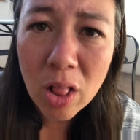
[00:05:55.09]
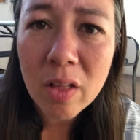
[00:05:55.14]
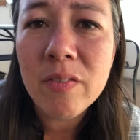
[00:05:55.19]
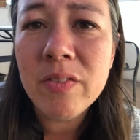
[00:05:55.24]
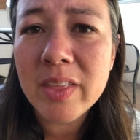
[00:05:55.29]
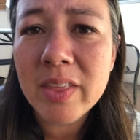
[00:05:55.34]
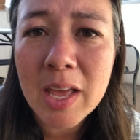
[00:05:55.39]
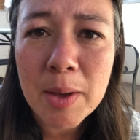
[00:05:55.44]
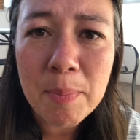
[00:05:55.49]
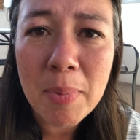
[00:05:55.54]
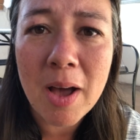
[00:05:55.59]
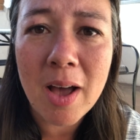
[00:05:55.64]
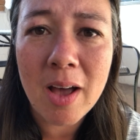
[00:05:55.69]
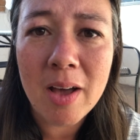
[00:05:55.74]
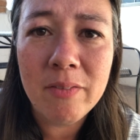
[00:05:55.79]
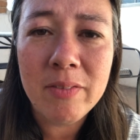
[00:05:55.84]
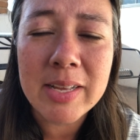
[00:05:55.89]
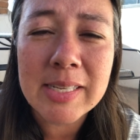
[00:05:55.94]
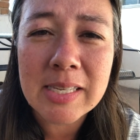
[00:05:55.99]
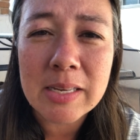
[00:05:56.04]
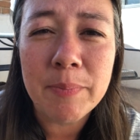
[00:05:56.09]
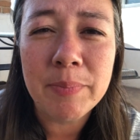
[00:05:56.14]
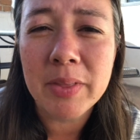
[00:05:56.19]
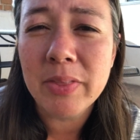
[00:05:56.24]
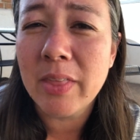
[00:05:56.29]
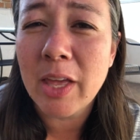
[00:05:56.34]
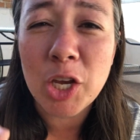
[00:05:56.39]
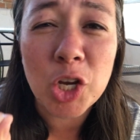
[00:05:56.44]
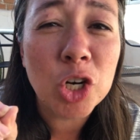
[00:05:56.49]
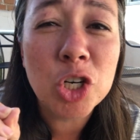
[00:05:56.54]
all of the above is
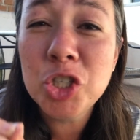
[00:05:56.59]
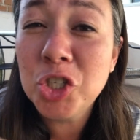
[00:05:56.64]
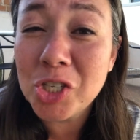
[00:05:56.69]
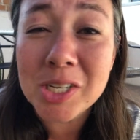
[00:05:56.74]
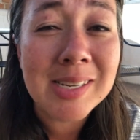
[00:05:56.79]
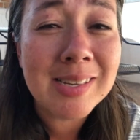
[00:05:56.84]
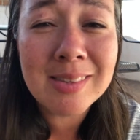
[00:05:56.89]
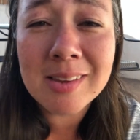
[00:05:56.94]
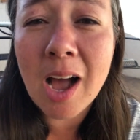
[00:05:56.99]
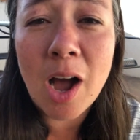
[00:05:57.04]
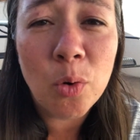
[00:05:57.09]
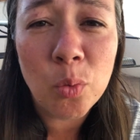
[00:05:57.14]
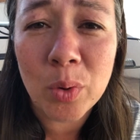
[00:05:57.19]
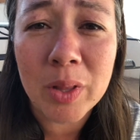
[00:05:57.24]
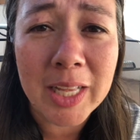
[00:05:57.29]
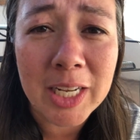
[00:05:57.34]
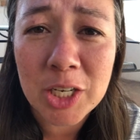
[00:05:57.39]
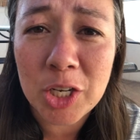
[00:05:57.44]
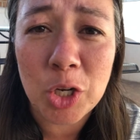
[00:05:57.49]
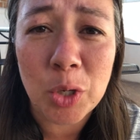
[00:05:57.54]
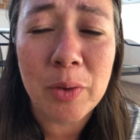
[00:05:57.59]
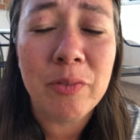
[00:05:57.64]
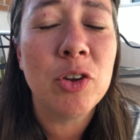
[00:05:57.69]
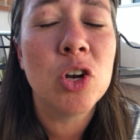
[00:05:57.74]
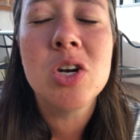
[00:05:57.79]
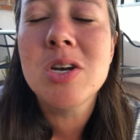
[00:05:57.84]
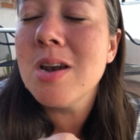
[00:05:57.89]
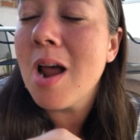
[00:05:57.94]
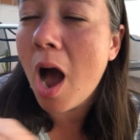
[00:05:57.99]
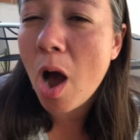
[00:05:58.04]
something that you're just not willing to do, if
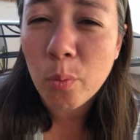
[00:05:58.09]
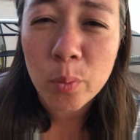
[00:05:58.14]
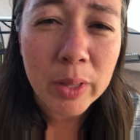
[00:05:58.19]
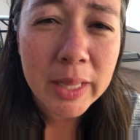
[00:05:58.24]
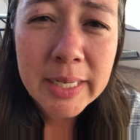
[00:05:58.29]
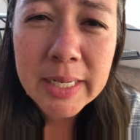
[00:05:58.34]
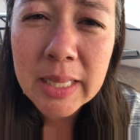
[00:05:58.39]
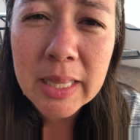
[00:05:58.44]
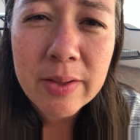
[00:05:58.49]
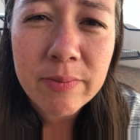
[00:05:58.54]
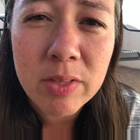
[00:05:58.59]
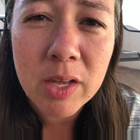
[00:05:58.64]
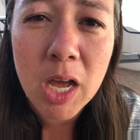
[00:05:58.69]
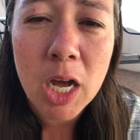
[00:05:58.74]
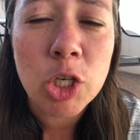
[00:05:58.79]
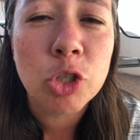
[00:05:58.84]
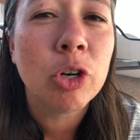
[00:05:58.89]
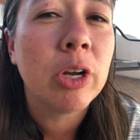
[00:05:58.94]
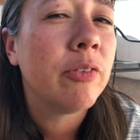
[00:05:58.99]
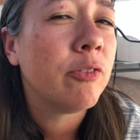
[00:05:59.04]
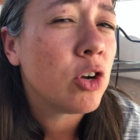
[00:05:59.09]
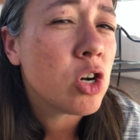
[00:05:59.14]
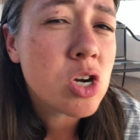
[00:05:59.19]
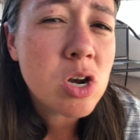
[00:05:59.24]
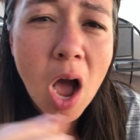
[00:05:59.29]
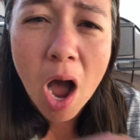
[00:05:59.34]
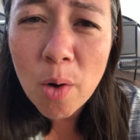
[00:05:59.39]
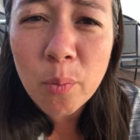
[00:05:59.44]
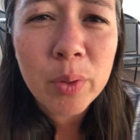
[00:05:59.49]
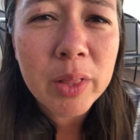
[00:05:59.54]
you're not willing to leave the country, if you're
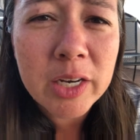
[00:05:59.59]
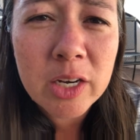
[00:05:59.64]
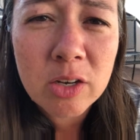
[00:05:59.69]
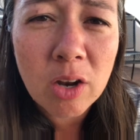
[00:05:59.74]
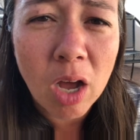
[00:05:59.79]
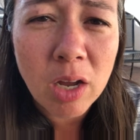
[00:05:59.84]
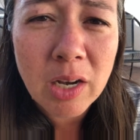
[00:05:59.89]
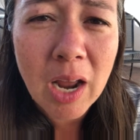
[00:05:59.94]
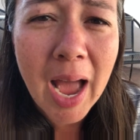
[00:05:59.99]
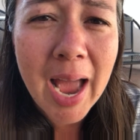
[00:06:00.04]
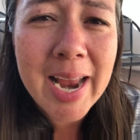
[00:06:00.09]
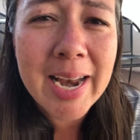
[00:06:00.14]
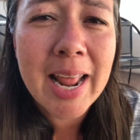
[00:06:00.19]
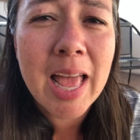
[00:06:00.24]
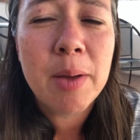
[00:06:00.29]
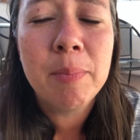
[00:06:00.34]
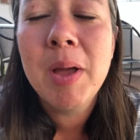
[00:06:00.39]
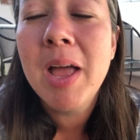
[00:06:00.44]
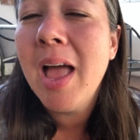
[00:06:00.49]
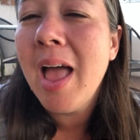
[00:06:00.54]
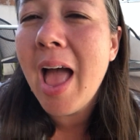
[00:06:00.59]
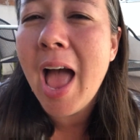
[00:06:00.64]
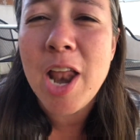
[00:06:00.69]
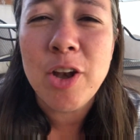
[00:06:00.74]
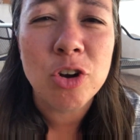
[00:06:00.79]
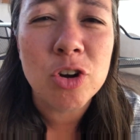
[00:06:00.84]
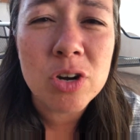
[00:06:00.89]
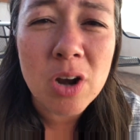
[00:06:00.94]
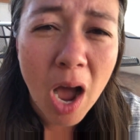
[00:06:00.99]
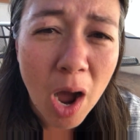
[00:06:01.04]
not willing to talk to INM,
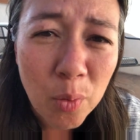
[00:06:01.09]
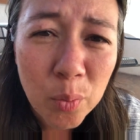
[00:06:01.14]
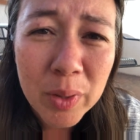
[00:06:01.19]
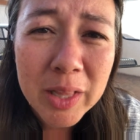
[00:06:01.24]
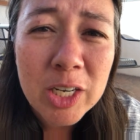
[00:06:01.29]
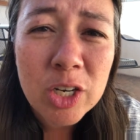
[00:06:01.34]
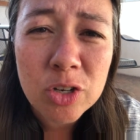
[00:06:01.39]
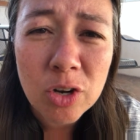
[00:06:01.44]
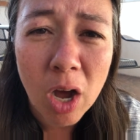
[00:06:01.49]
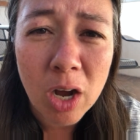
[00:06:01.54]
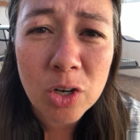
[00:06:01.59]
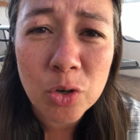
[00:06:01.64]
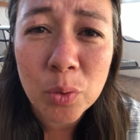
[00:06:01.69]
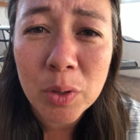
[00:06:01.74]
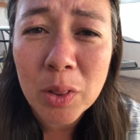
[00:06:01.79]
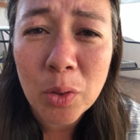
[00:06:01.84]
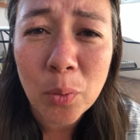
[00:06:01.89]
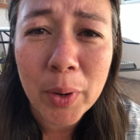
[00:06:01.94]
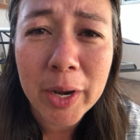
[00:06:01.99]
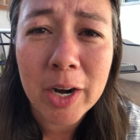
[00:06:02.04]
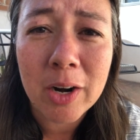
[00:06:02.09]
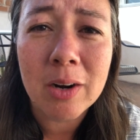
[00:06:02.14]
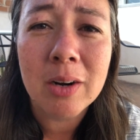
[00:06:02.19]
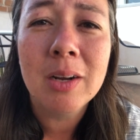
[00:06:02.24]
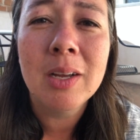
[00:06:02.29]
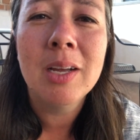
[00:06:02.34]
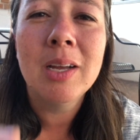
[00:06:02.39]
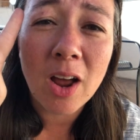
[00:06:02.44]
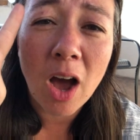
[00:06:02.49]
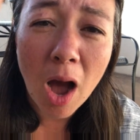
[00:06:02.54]
and you're not willing to talk to a lawyer,
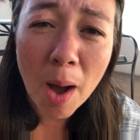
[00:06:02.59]
then